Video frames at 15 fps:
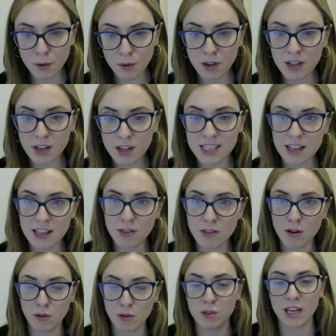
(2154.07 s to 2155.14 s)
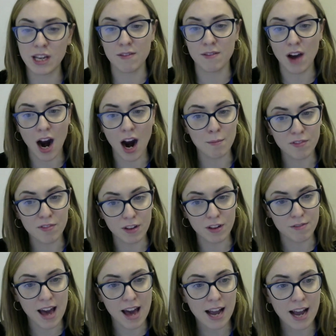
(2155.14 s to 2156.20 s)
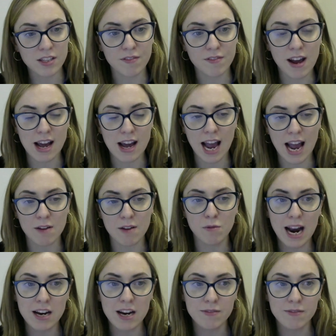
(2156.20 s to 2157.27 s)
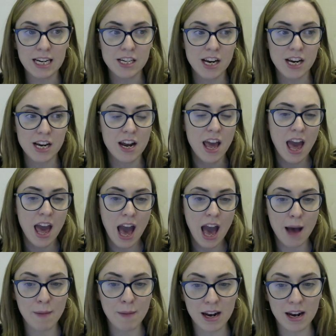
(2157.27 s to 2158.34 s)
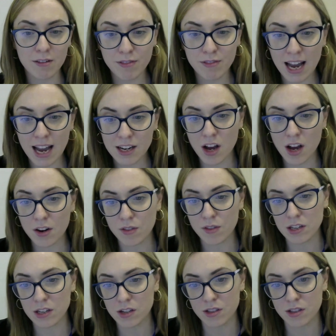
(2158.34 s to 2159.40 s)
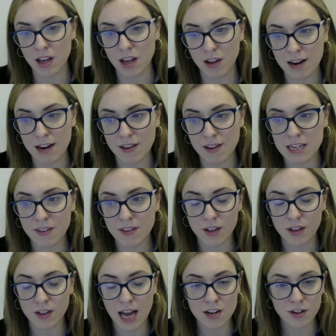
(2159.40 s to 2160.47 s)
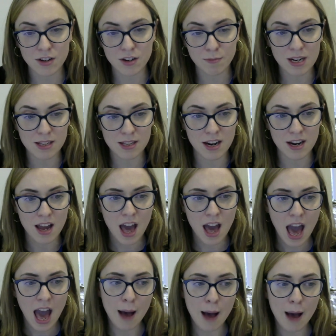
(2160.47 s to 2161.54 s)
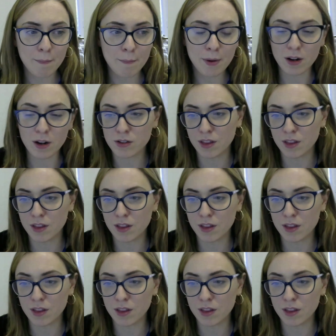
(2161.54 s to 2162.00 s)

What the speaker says: So you can see that those kind of harmful effects are very kind of wide-reaching, and in fact not only just the kind of individual entering prison, but